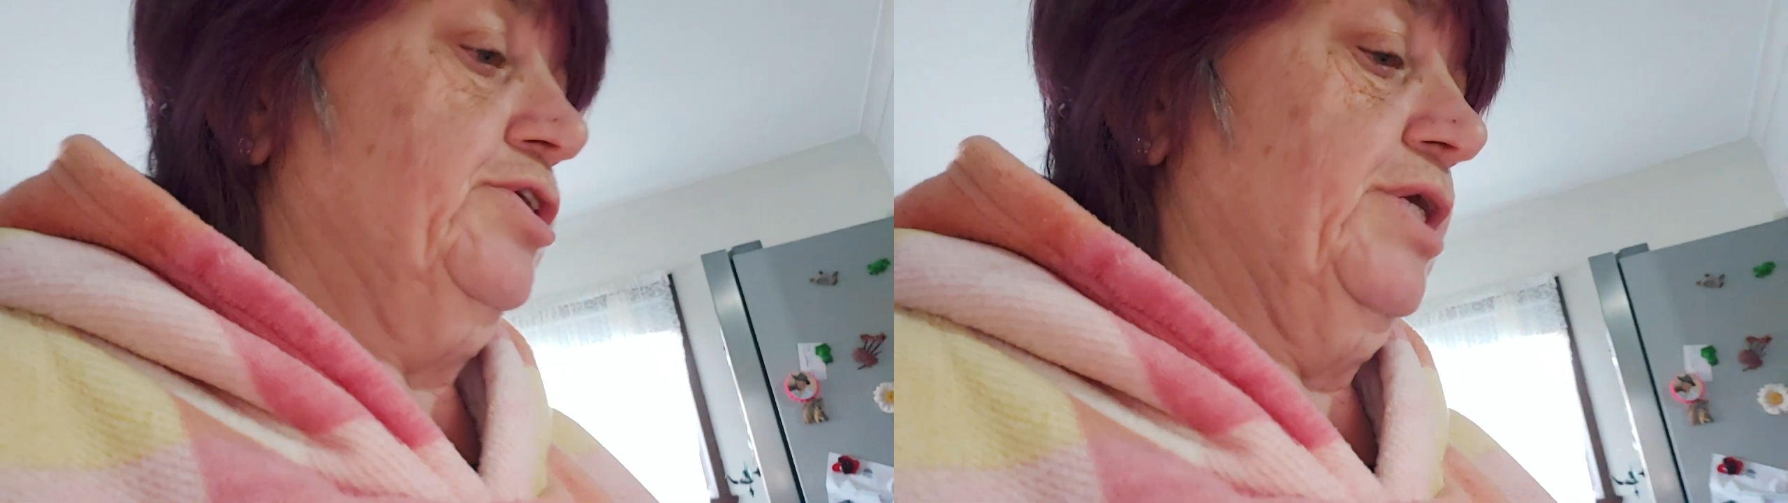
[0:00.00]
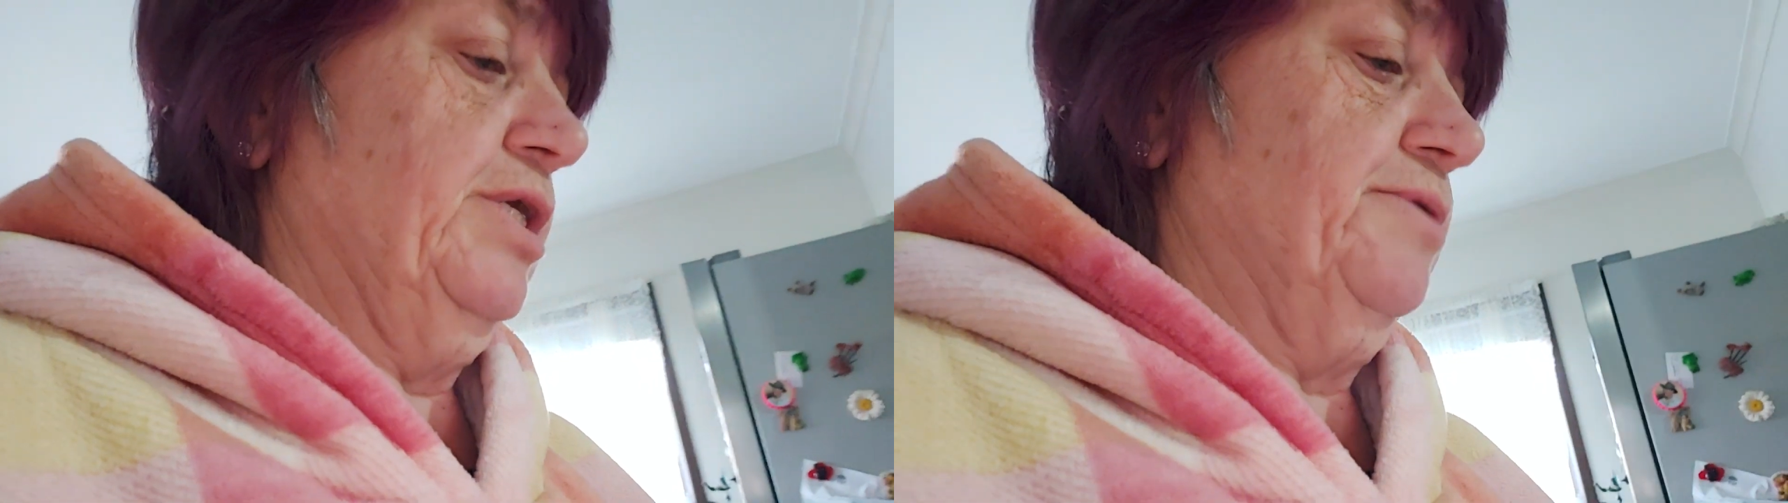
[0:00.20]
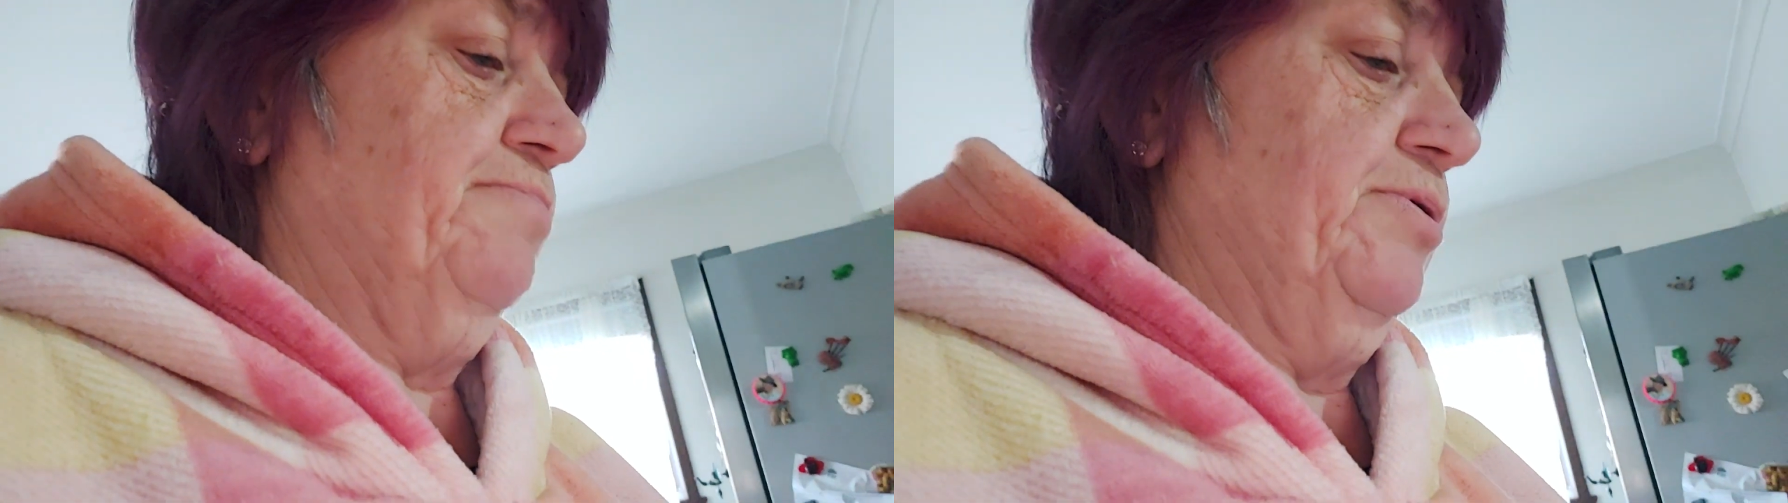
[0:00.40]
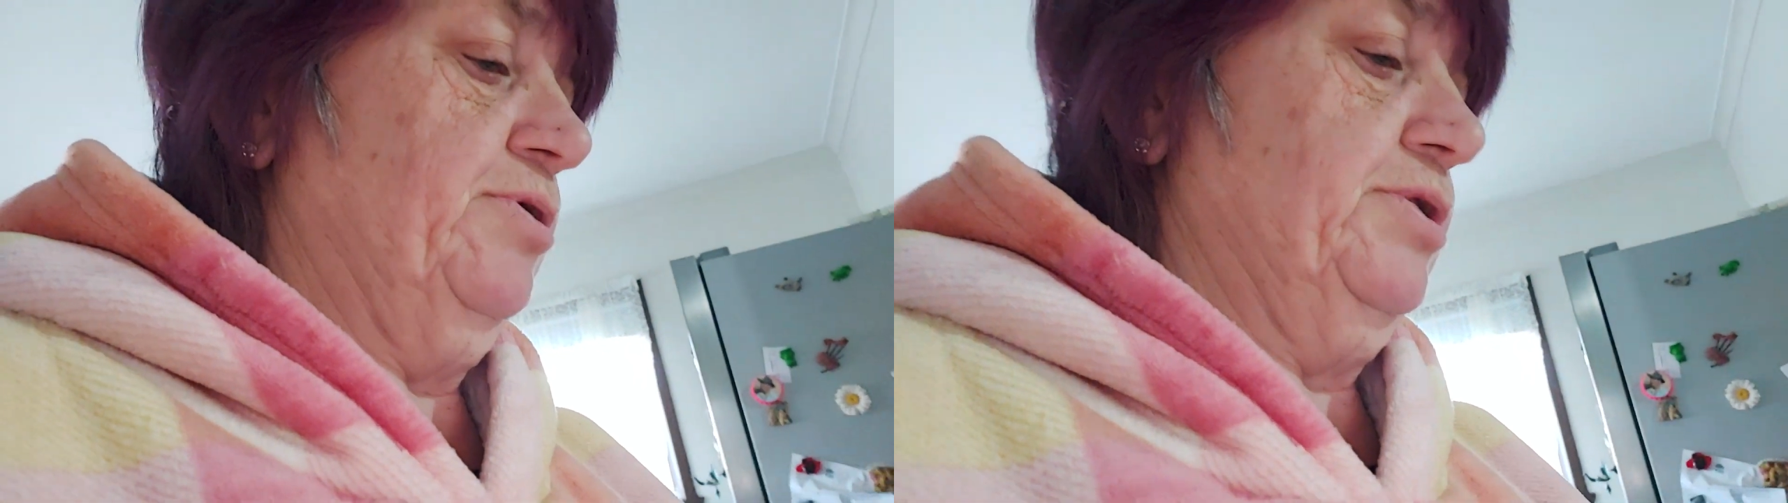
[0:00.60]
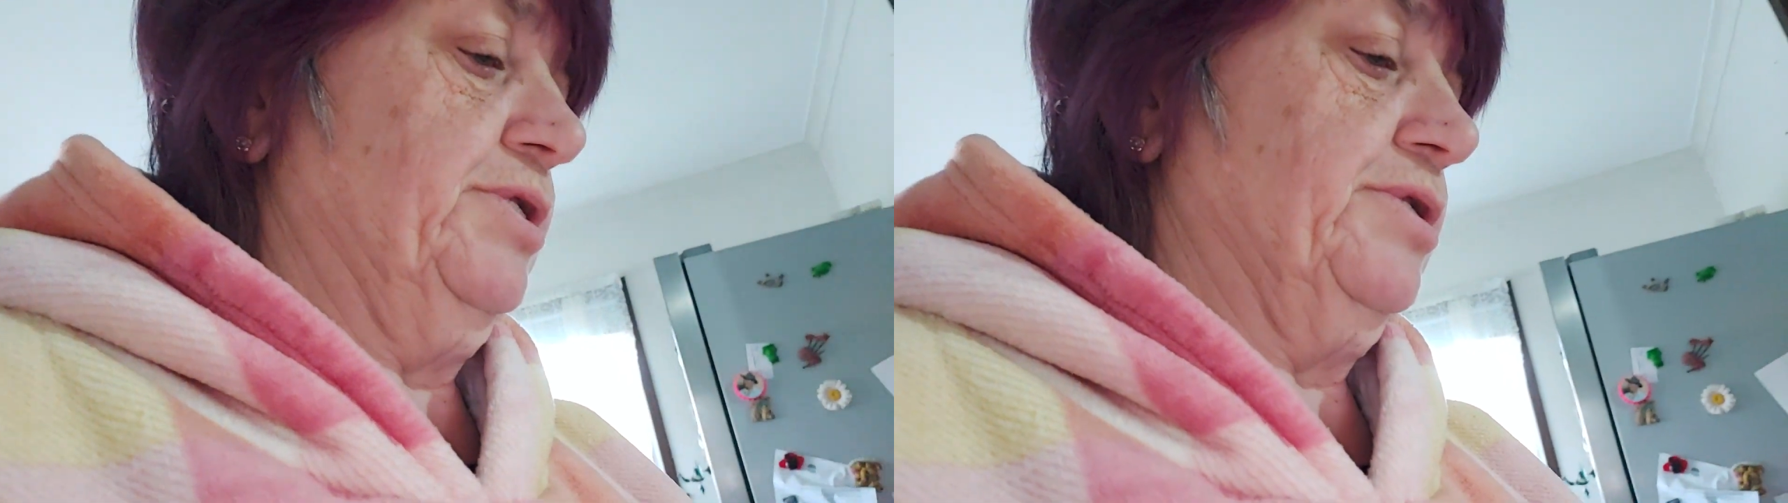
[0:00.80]

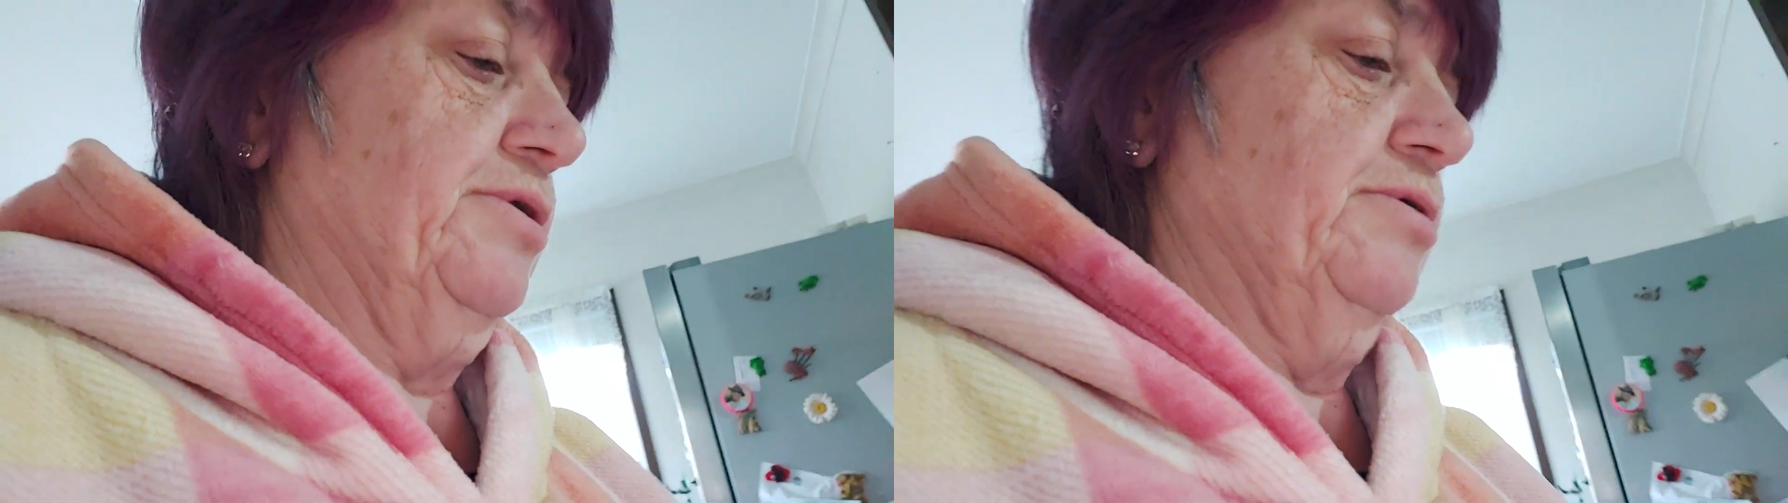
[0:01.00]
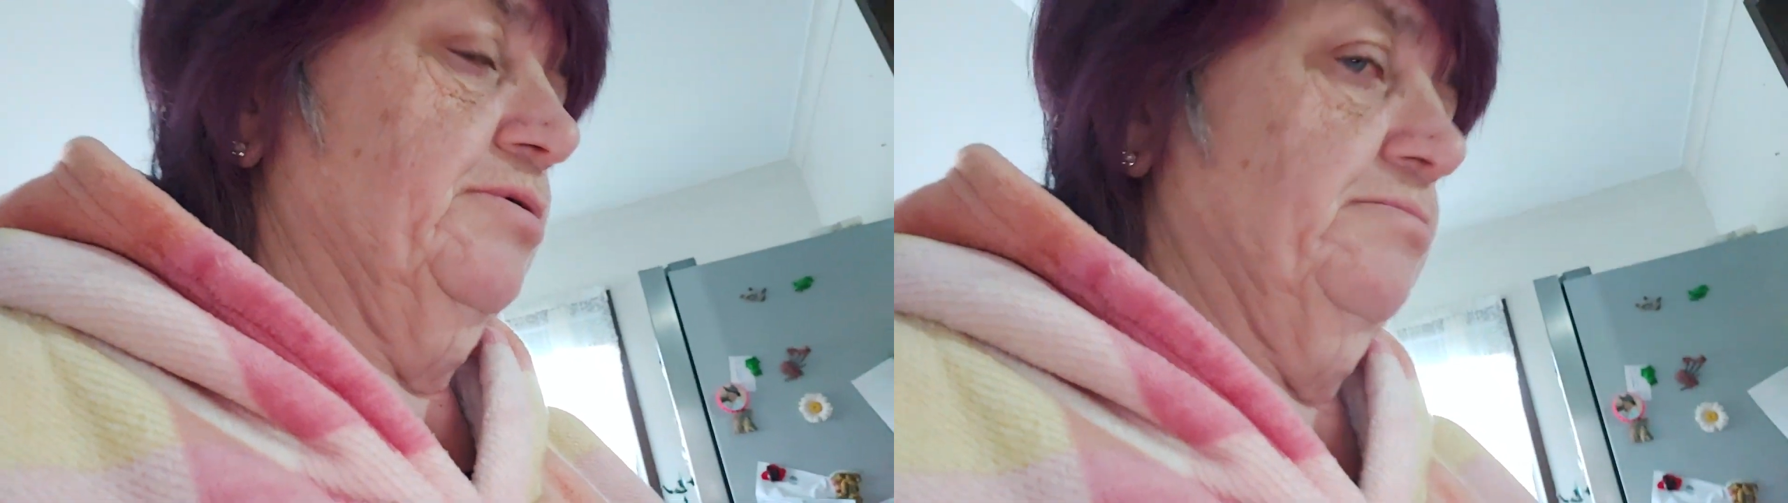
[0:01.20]
teaspoons